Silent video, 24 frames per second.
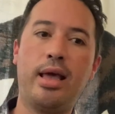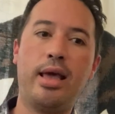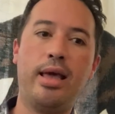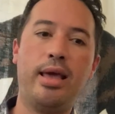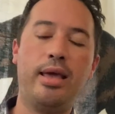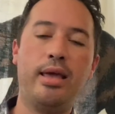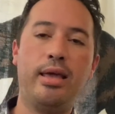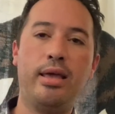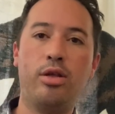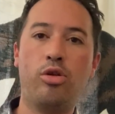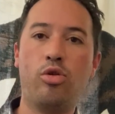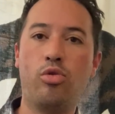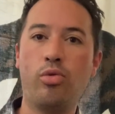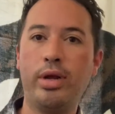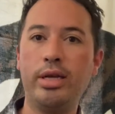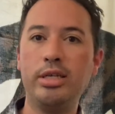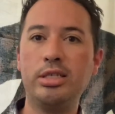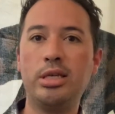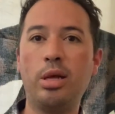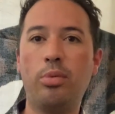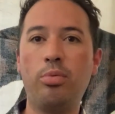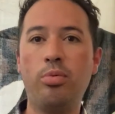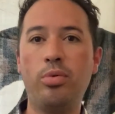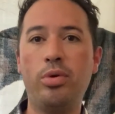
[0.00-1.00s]
a great
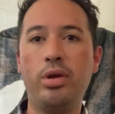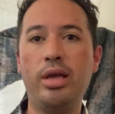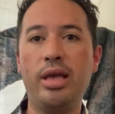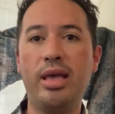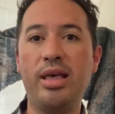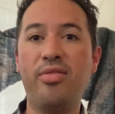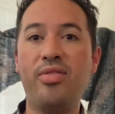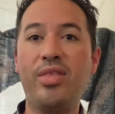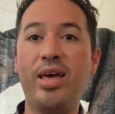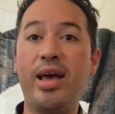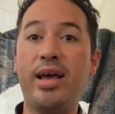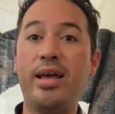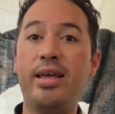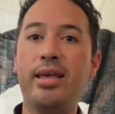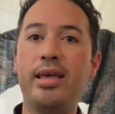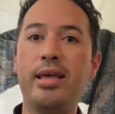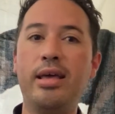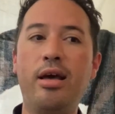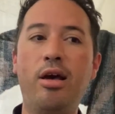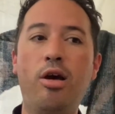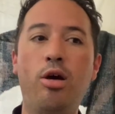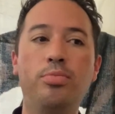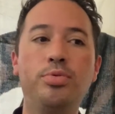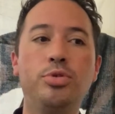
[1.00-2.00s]
supplement in that
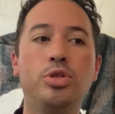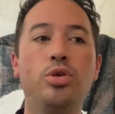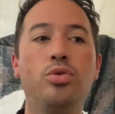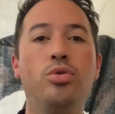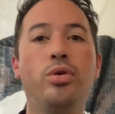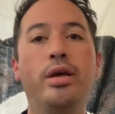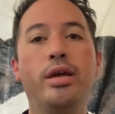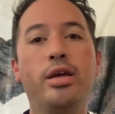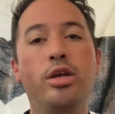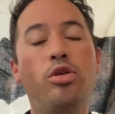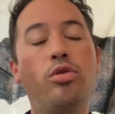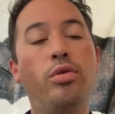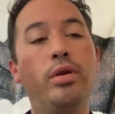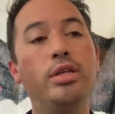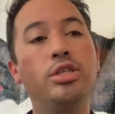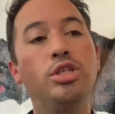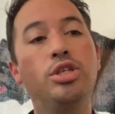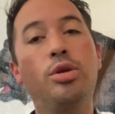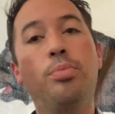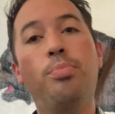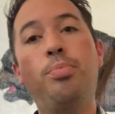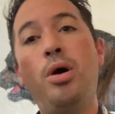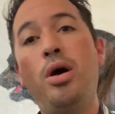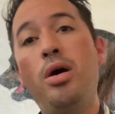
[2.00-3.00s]
it helps you increase
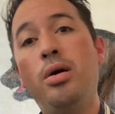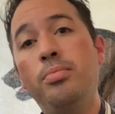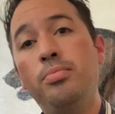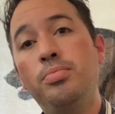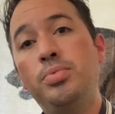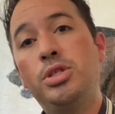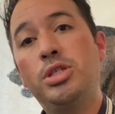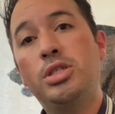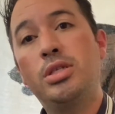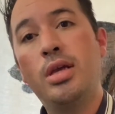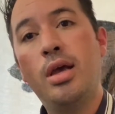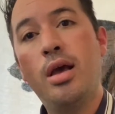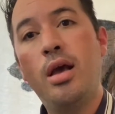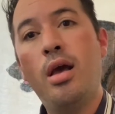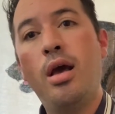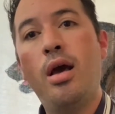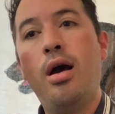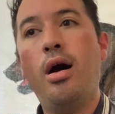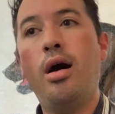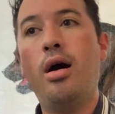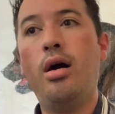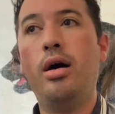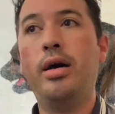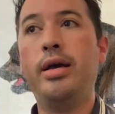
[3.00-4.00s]
your pumps
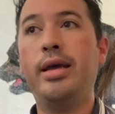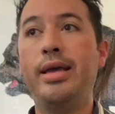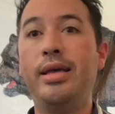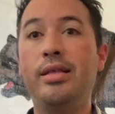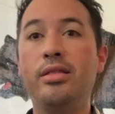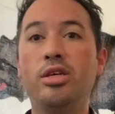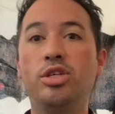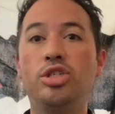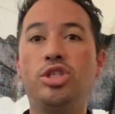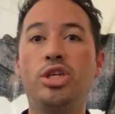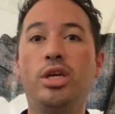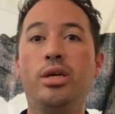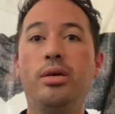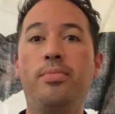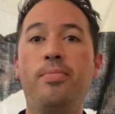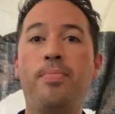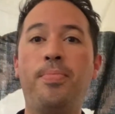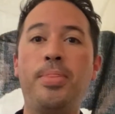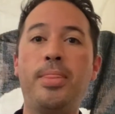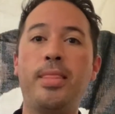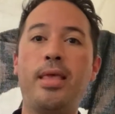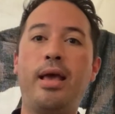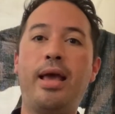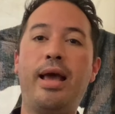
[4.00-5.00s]
in the
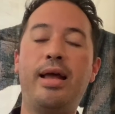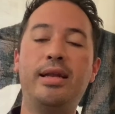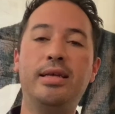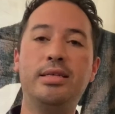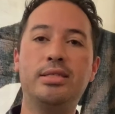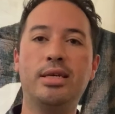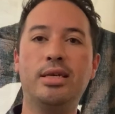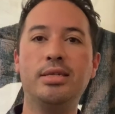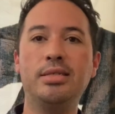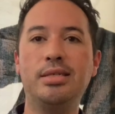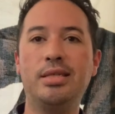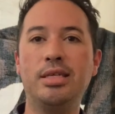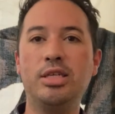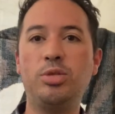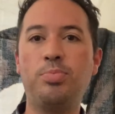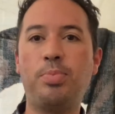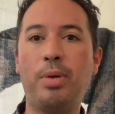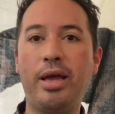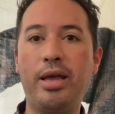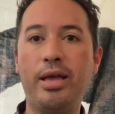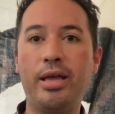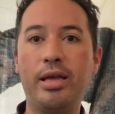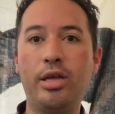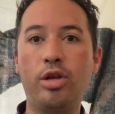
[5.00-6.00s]
gym, and it does this
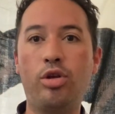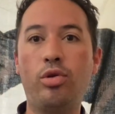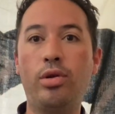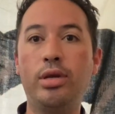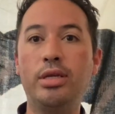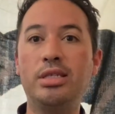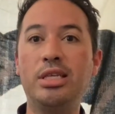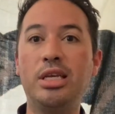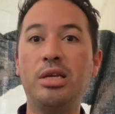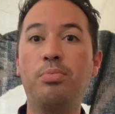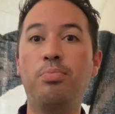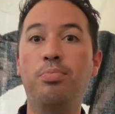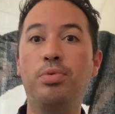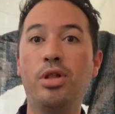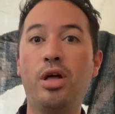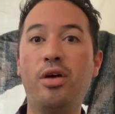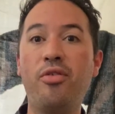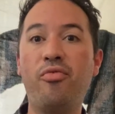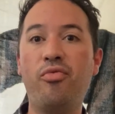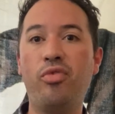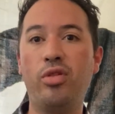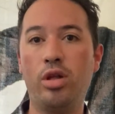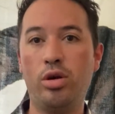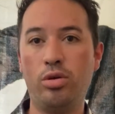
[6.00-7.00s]
by increasing
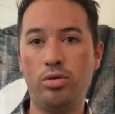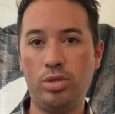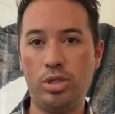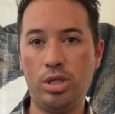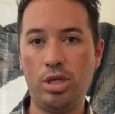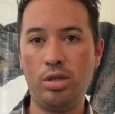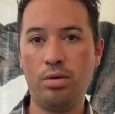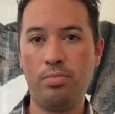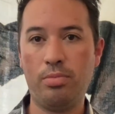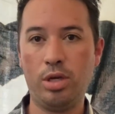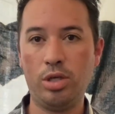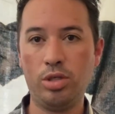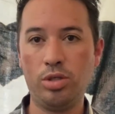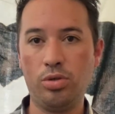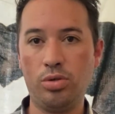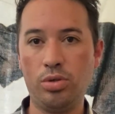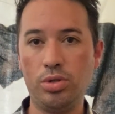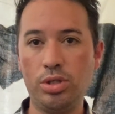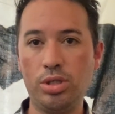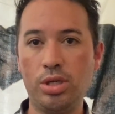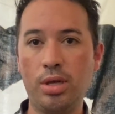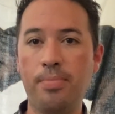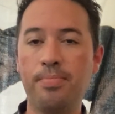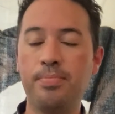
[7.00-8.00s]
blood flow to the
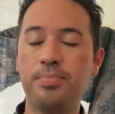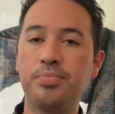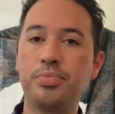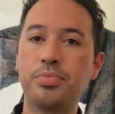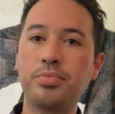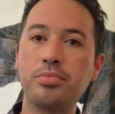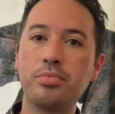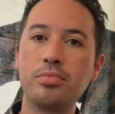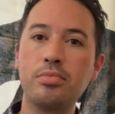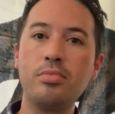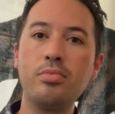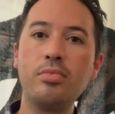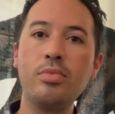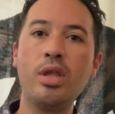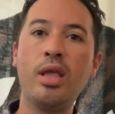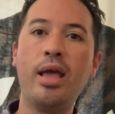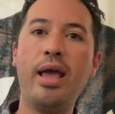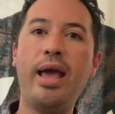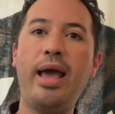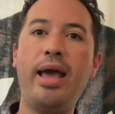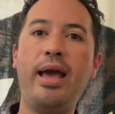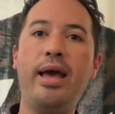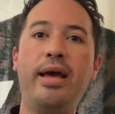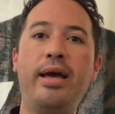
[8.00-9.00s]
muscles,
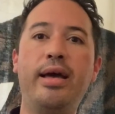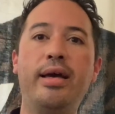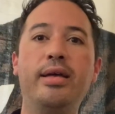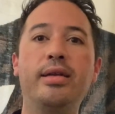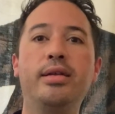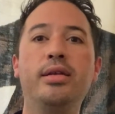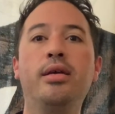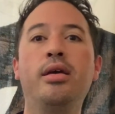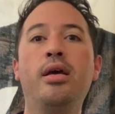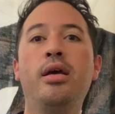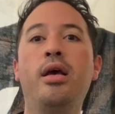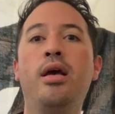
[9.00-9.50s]
and